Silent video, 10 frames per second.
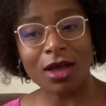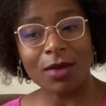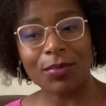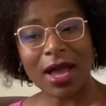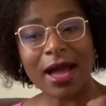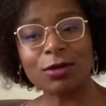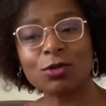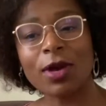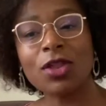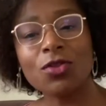But how do
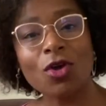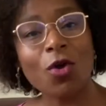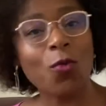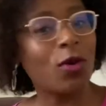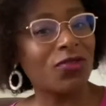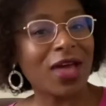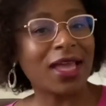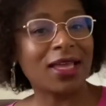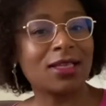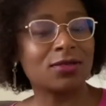I know what that is?